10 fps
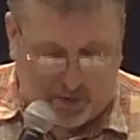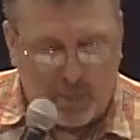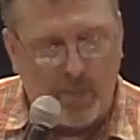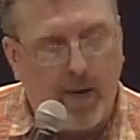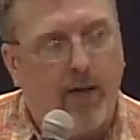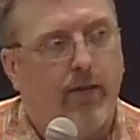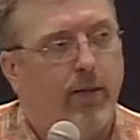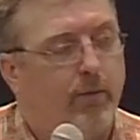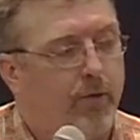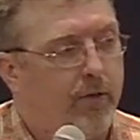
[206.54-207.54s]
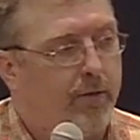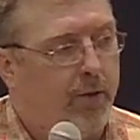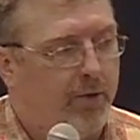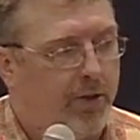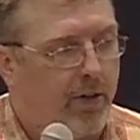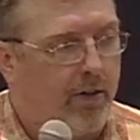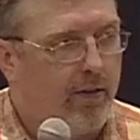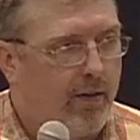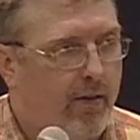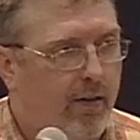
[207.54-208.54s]
could prepare them for the future
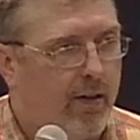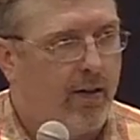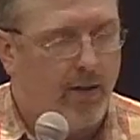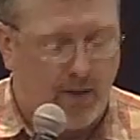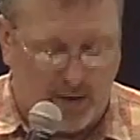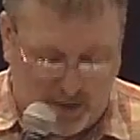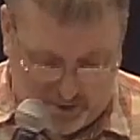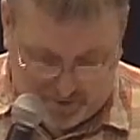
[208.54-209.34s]
that they're going to